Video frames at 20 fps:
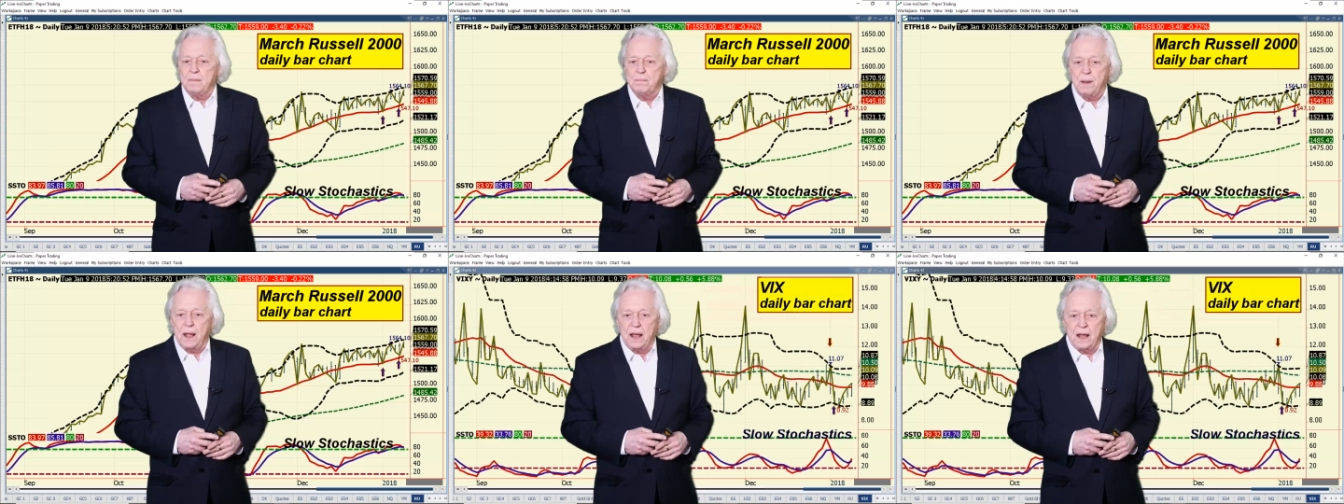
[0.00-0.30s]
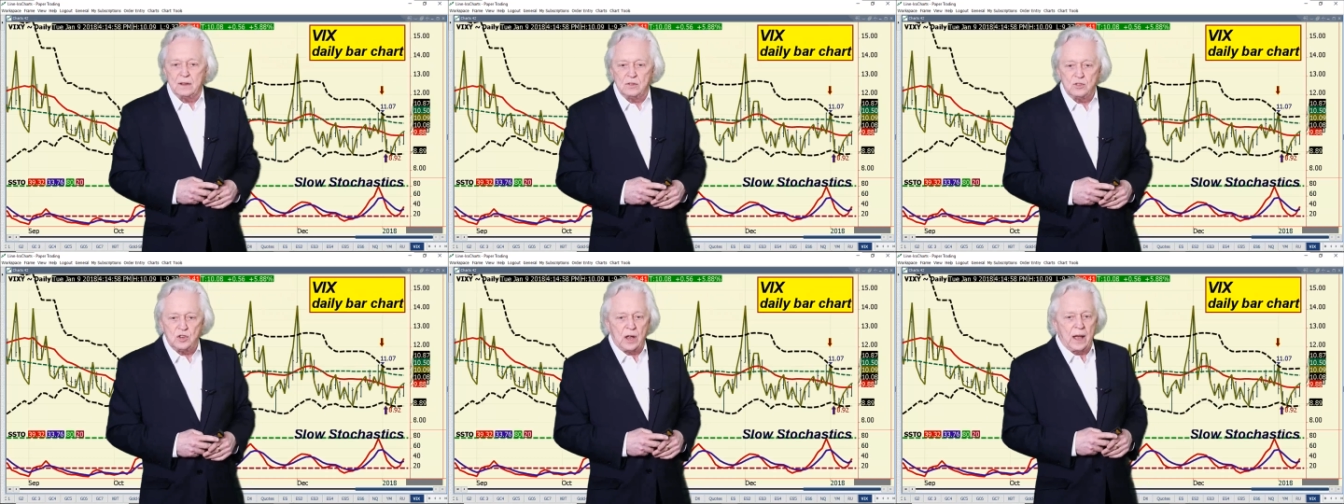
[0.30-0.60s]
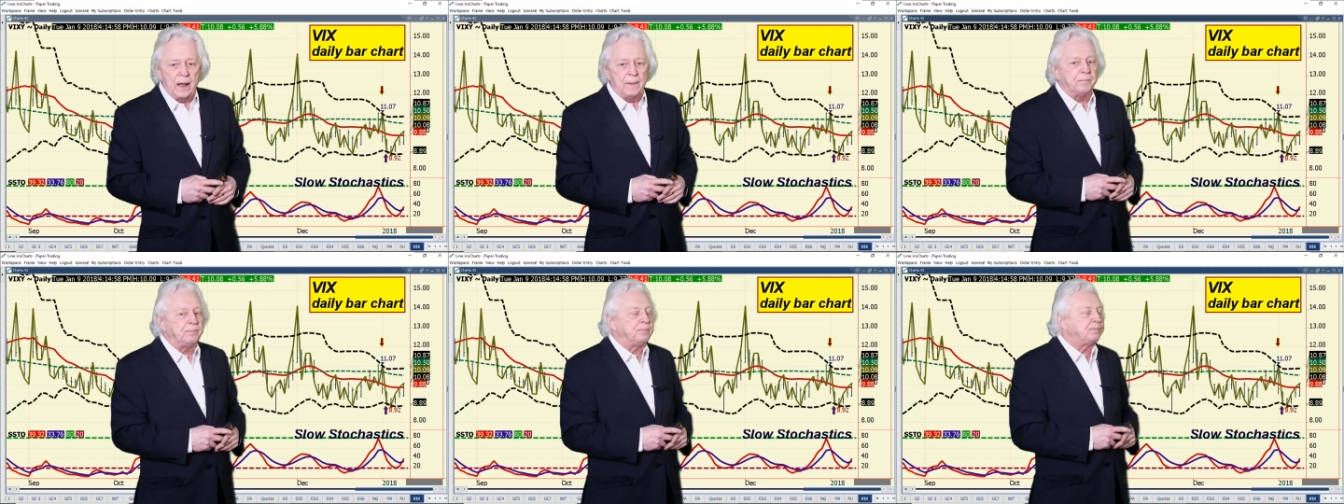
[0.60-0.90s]
band
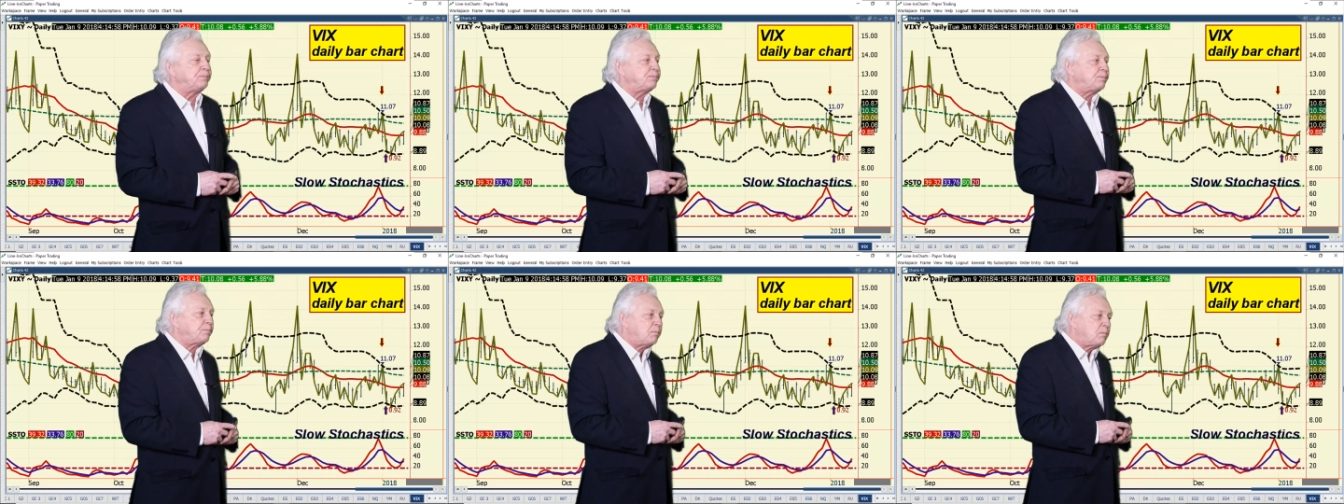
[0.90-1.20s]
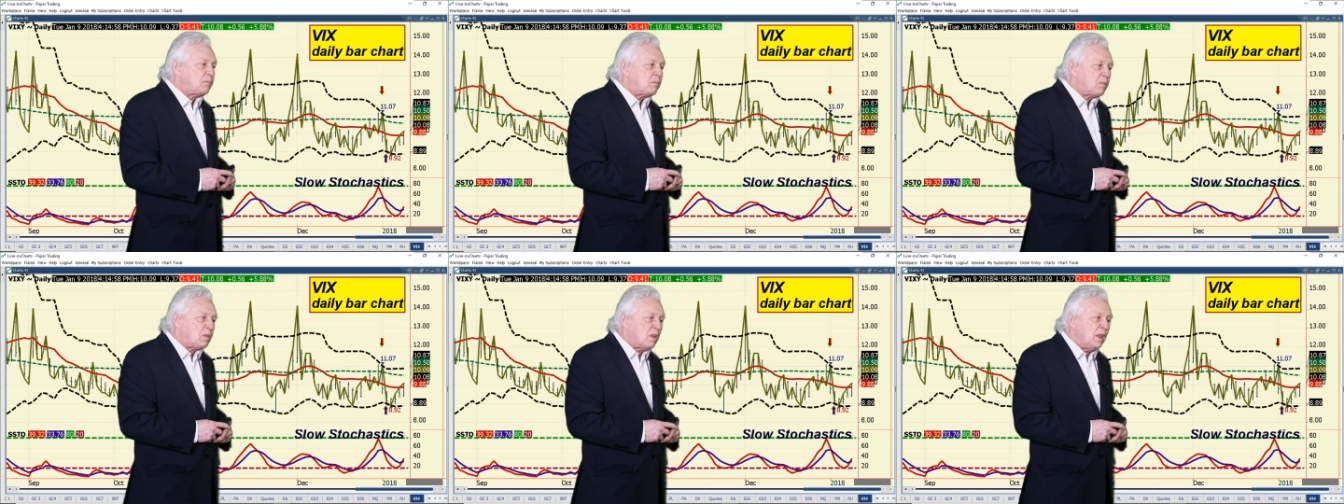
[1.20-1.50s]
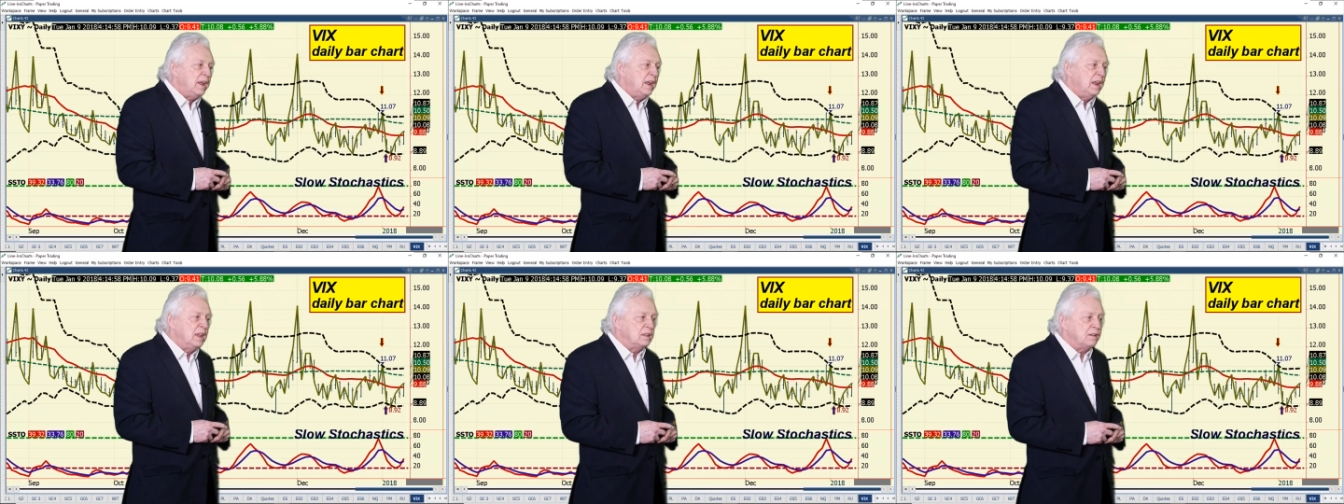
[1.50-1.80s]
yet
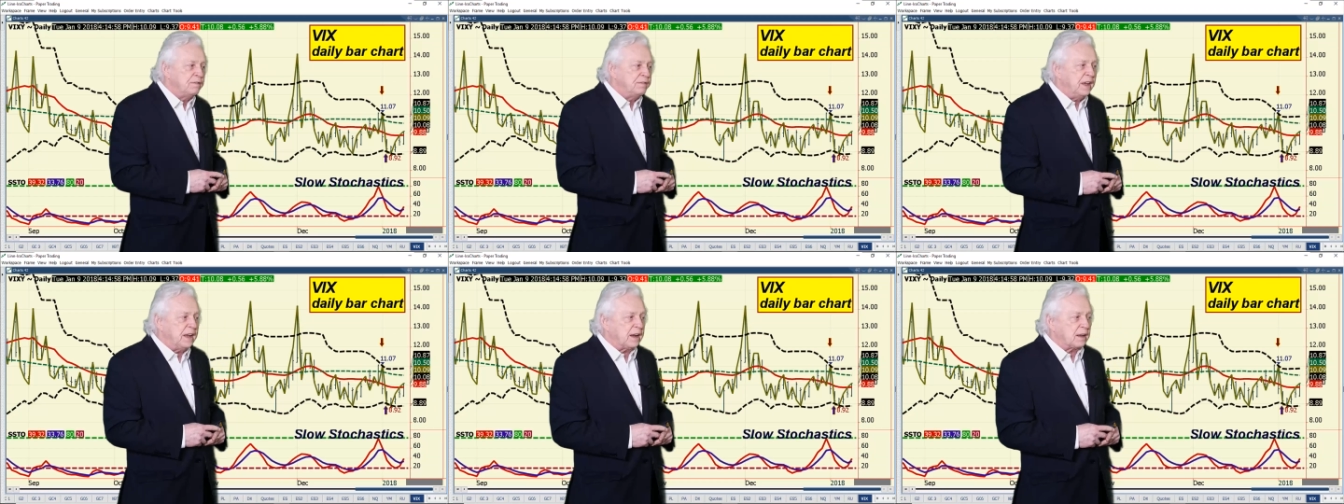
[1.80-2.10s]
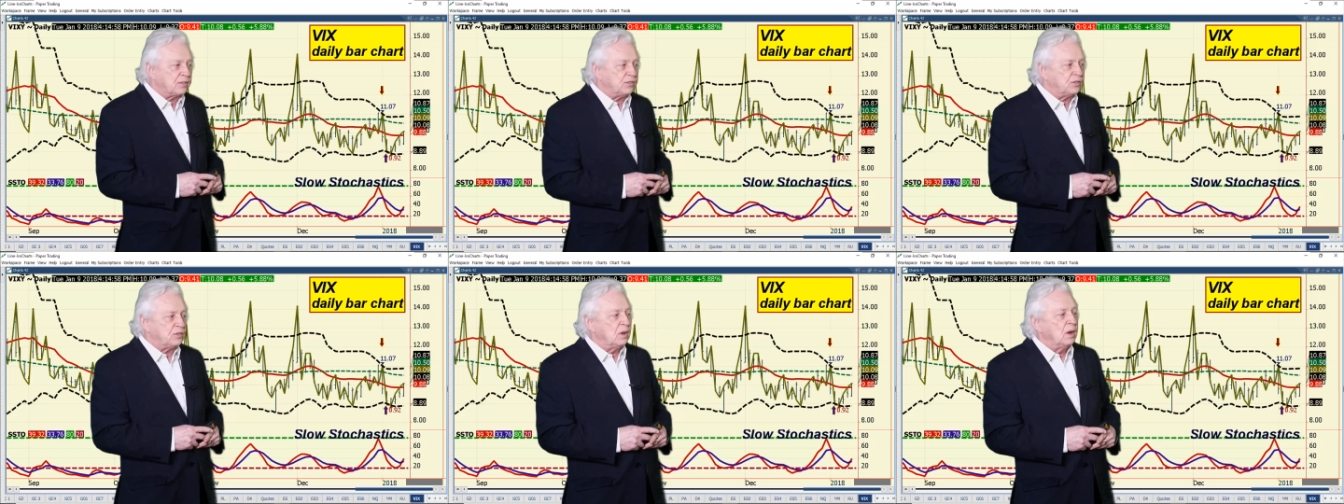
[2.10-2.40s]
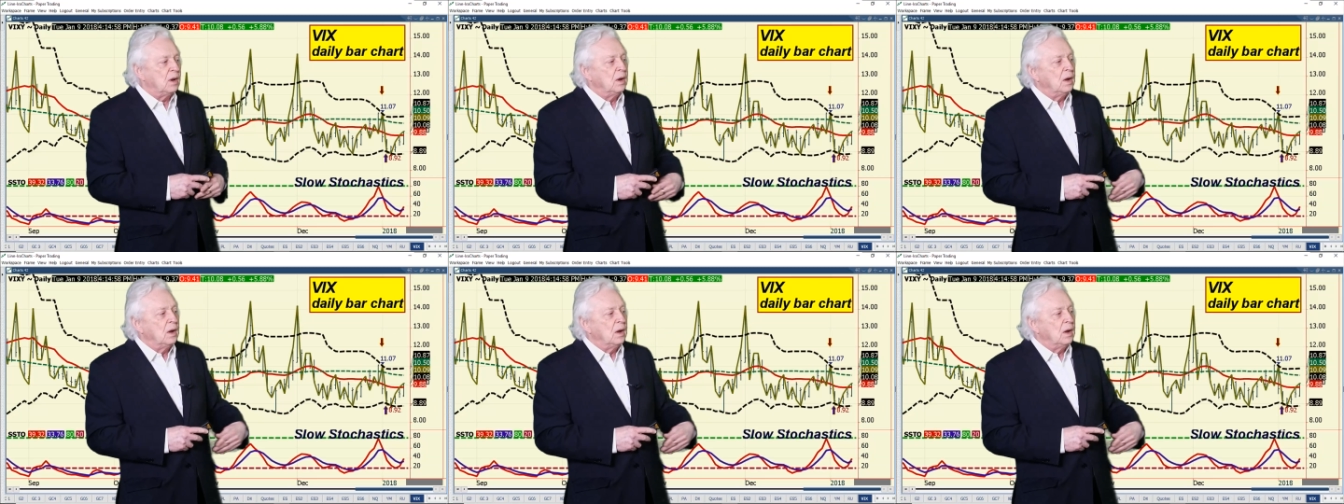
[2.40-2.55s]
in the VIX.